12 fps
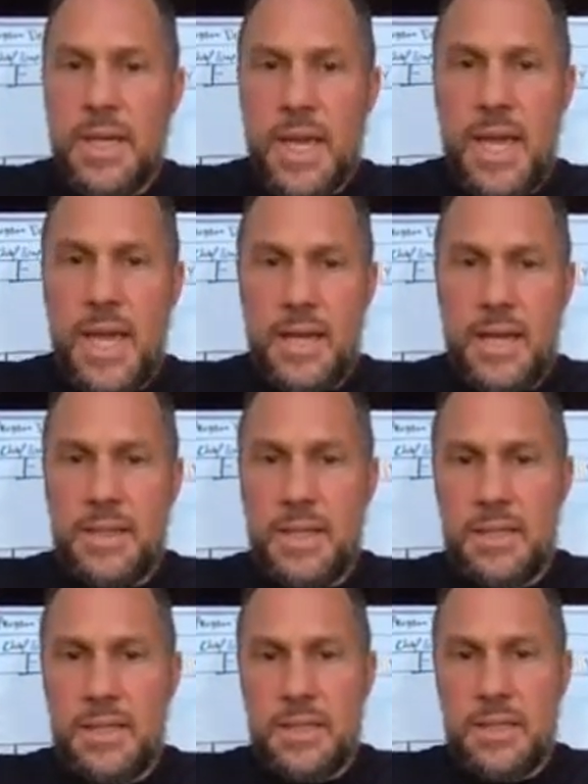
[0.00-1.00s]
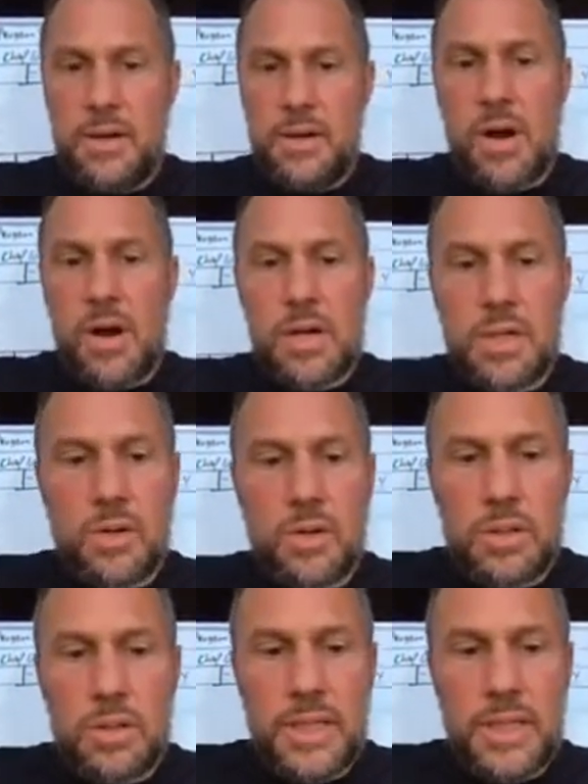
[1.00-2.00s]
And then, our
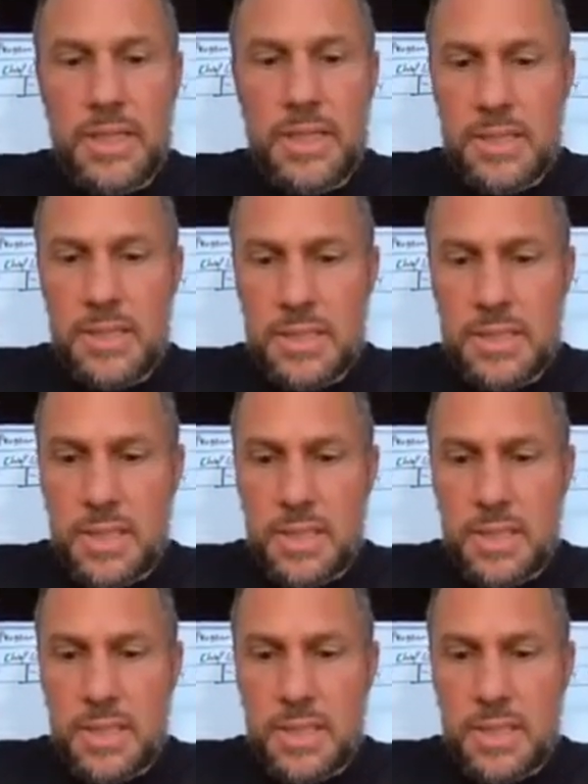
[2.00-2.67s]
goal is